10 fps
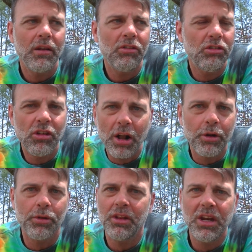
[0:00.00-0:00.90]

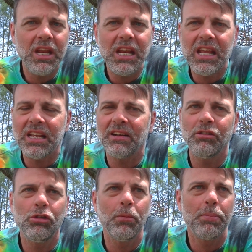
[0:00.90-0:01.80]
succor the needy
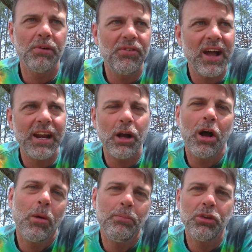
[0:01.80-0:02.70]
and to provide
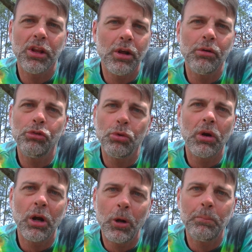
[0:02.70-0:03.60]
hope to those who
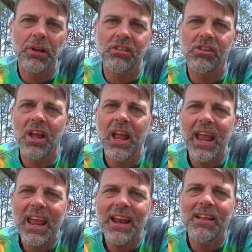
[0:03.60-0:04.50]
are hopeless.
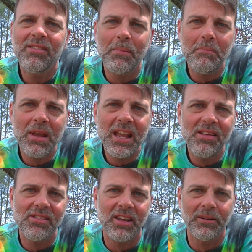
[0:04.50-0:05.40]
It is
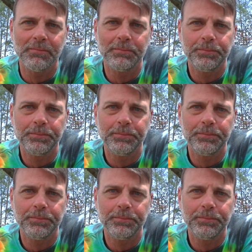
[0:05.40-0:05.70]
amazing